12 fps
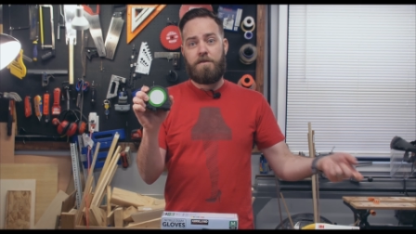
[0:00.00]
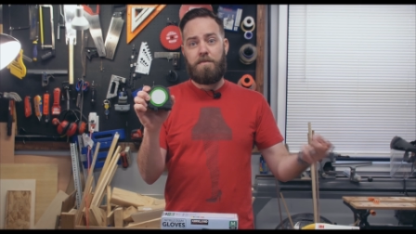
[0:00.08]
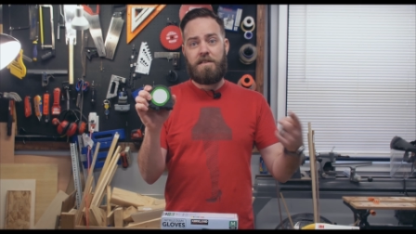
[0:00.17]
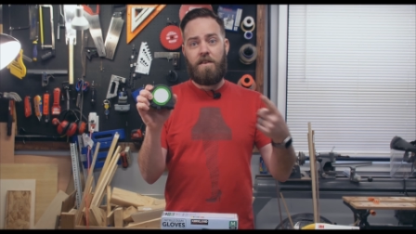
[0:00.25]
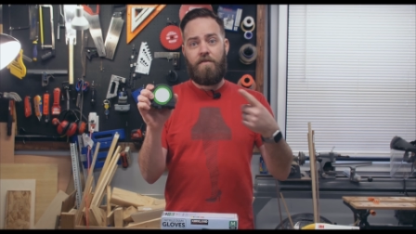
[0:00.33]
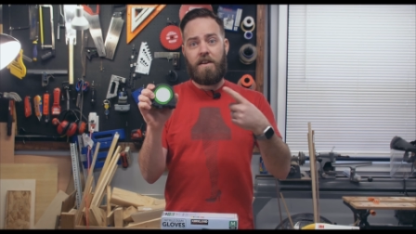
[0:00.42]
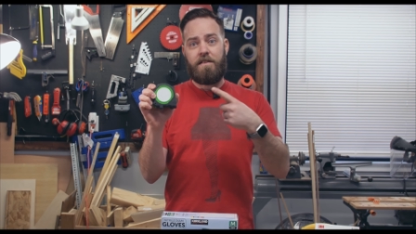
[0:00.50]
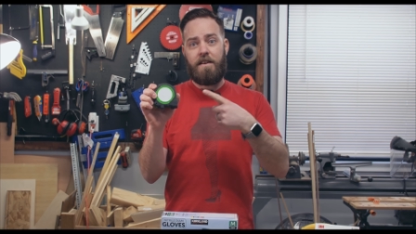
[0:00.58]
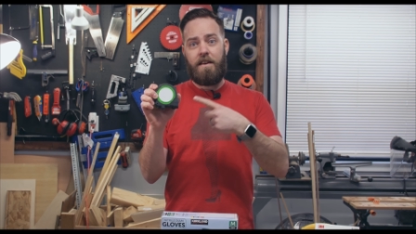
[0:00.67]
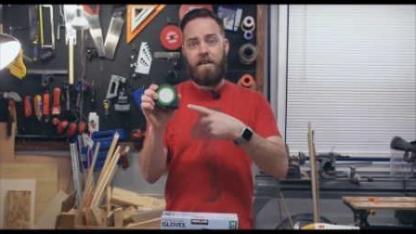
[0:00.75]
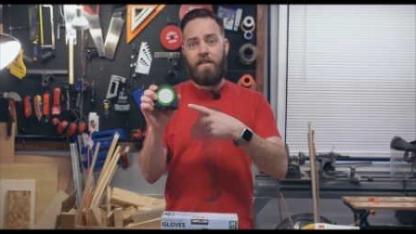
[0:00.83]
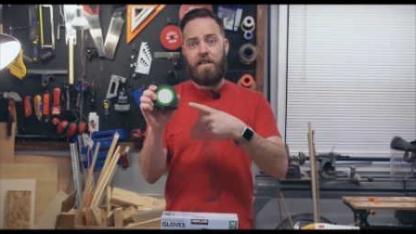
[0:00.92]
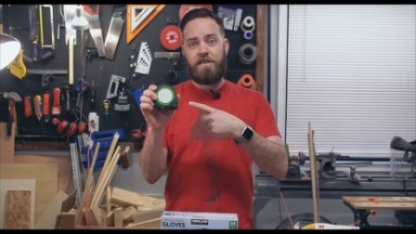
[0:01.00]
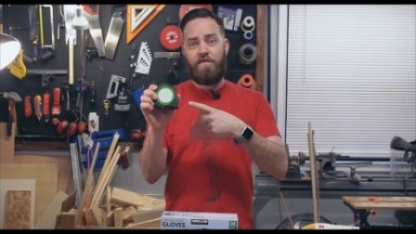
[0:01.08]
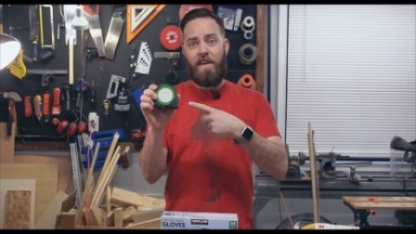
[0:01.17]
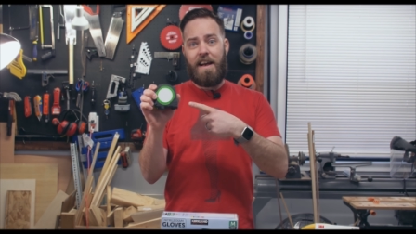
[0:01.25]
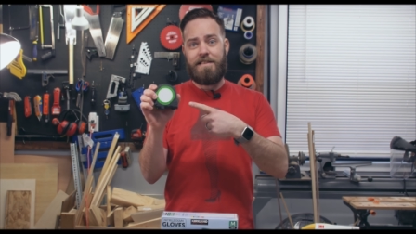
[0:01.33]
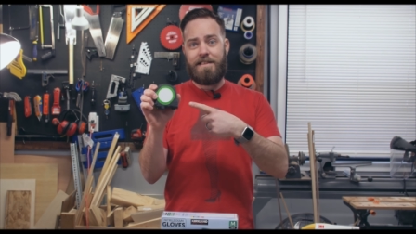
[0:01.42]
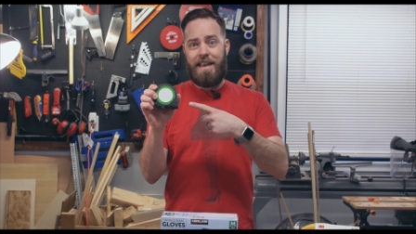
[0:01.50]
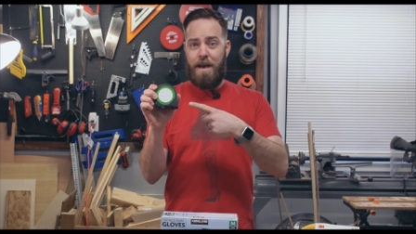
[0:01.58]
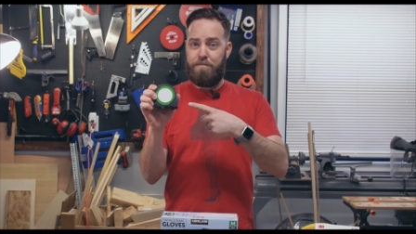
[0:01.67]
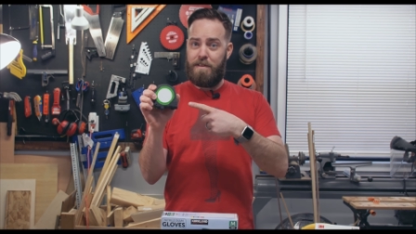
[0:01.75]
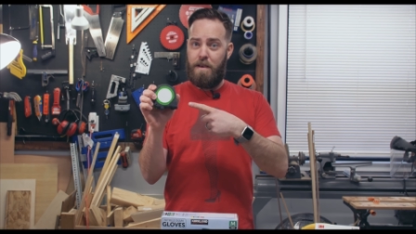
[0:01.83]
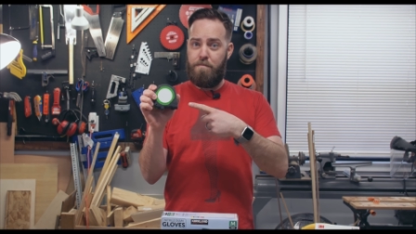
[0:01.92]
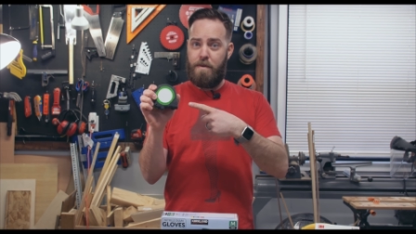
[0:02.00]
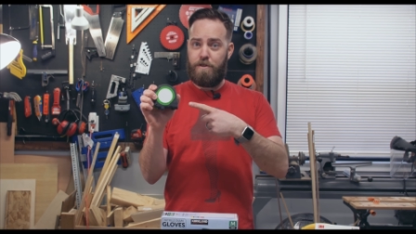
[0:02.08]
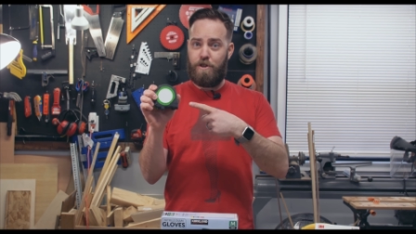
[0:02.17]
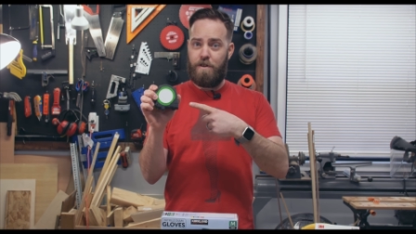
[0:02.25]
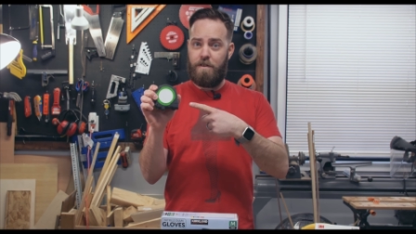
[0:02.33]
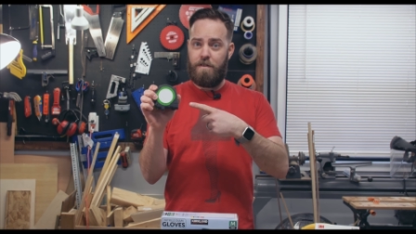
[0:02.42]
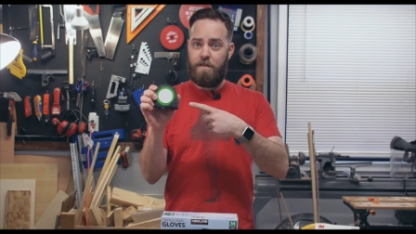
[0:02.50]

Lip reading: Specifically, this fast cap tape measure.